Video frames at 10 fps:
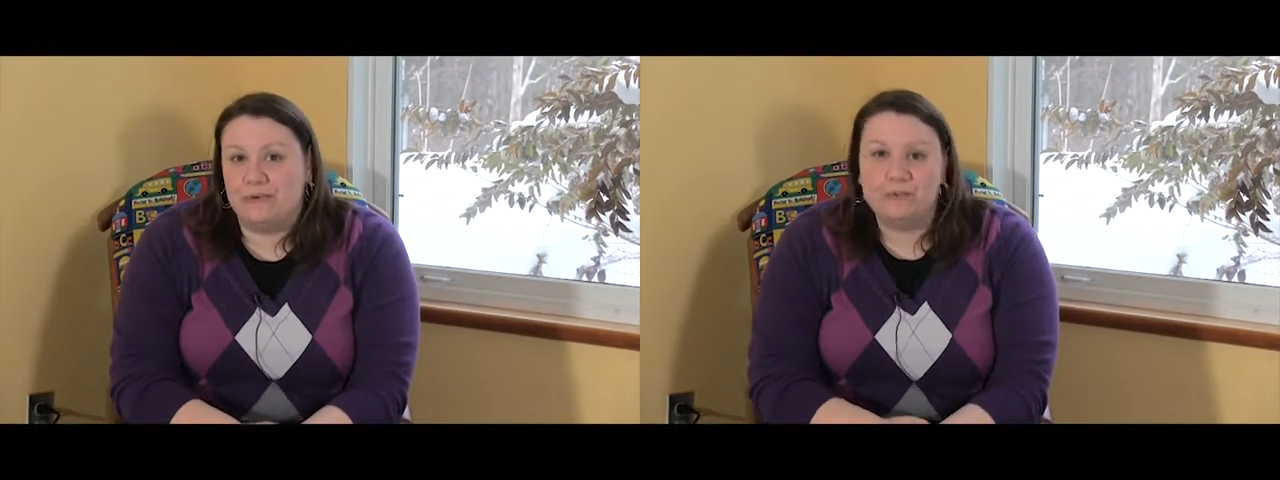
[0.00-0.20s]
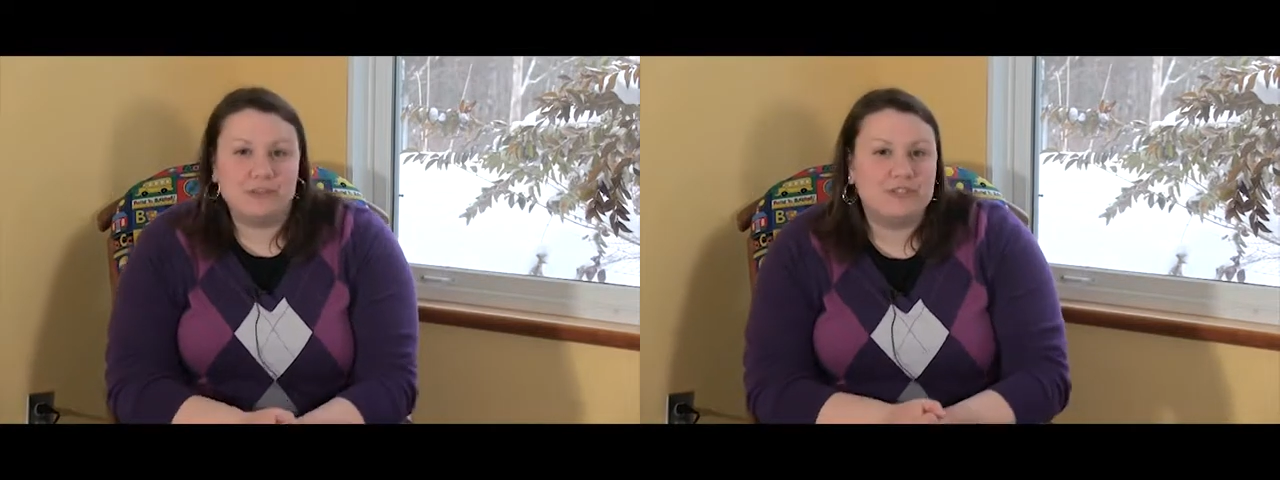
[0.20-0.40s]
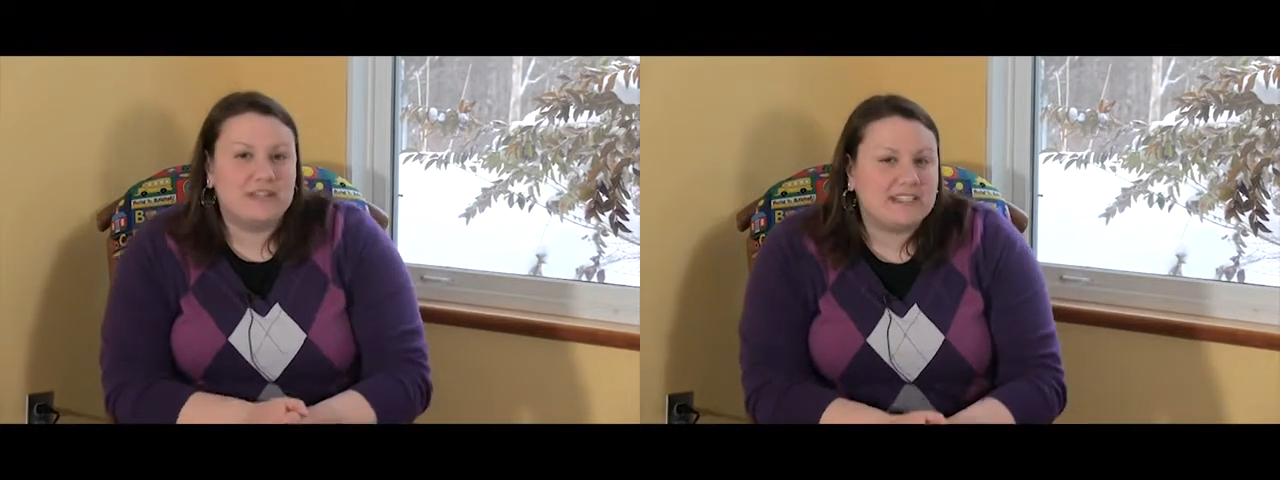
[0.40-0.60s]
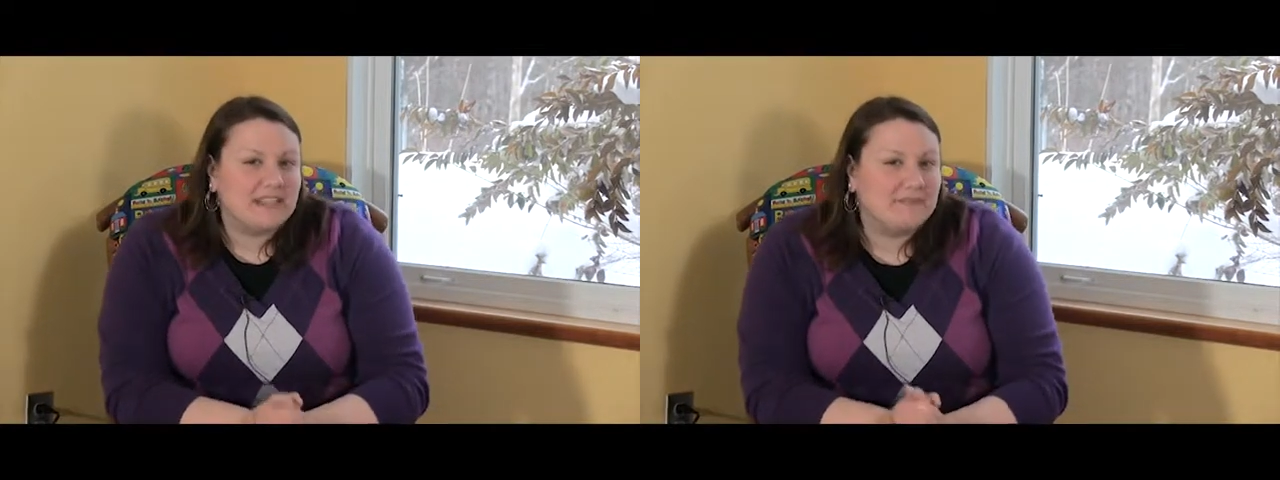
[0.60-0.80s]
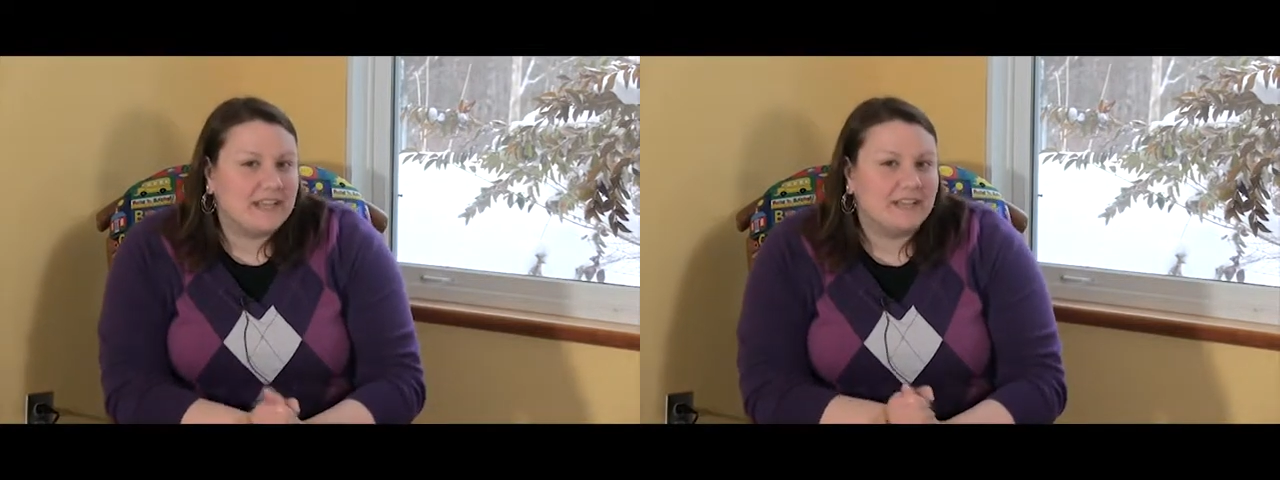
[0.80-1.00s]
We're doing
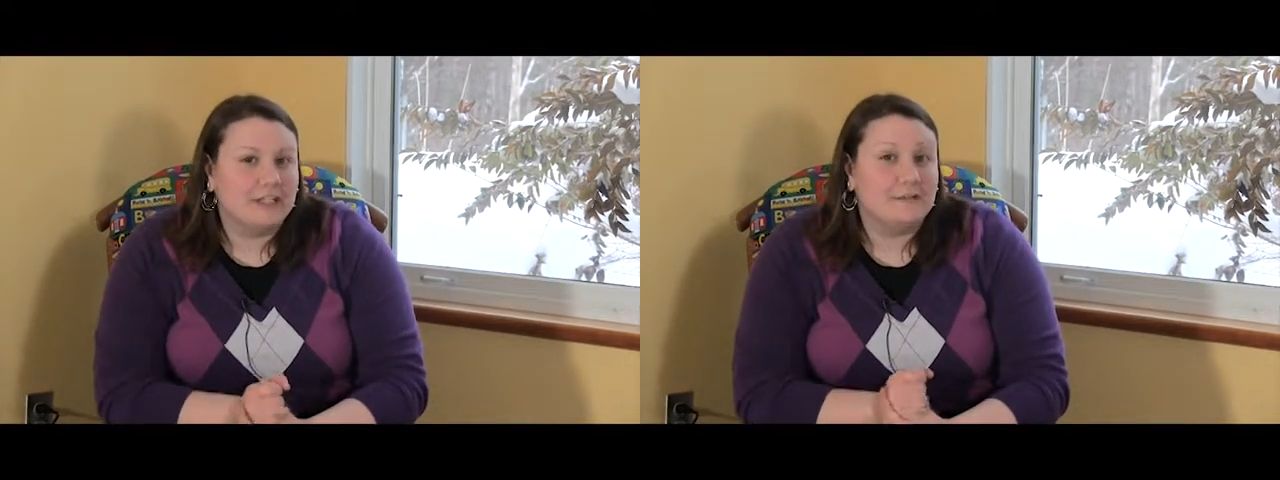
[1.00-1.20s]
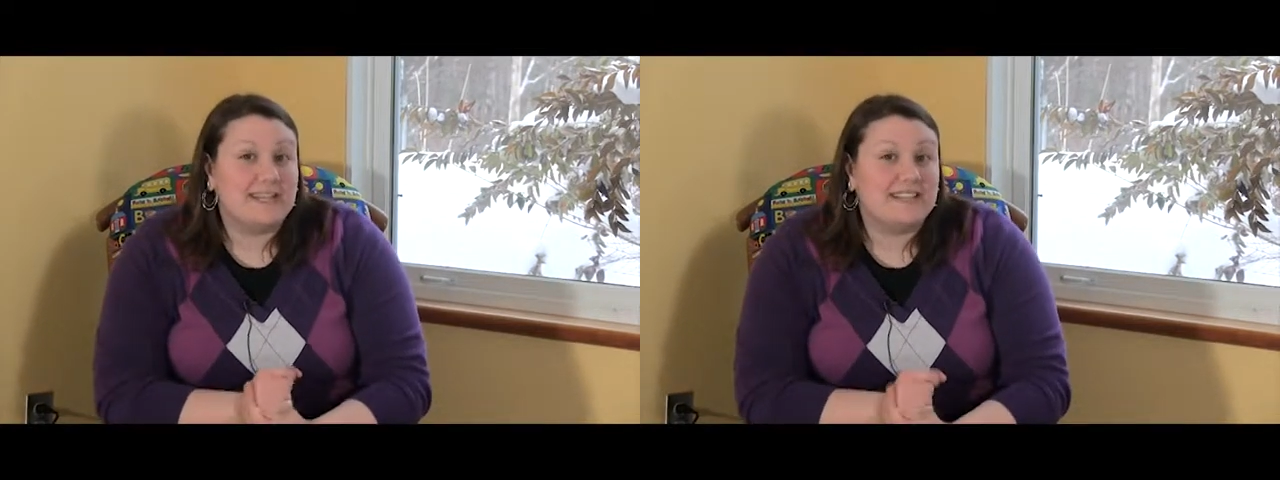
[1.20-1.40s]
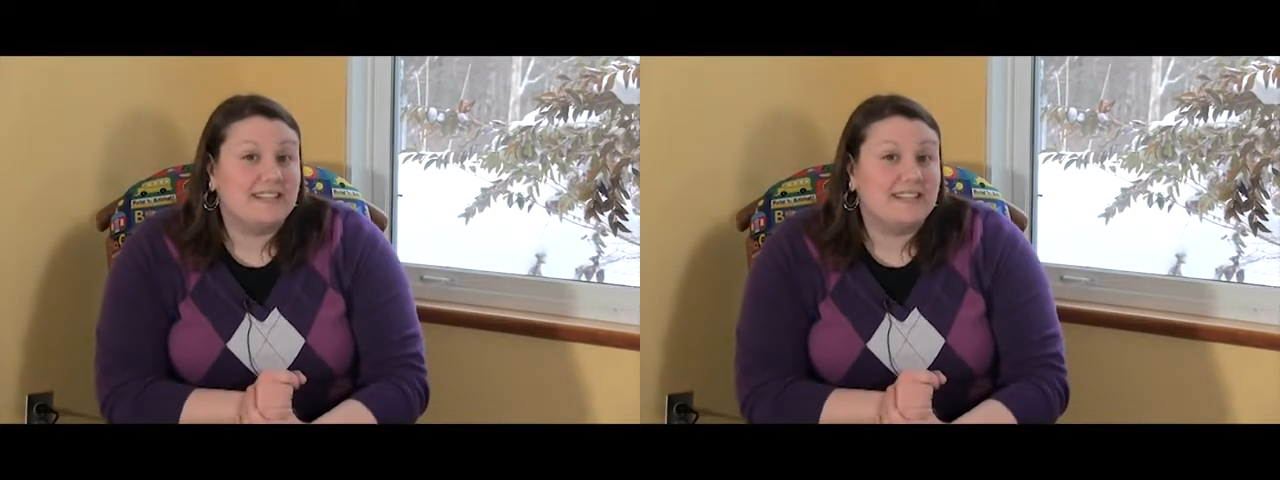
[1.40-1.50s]
something a little bit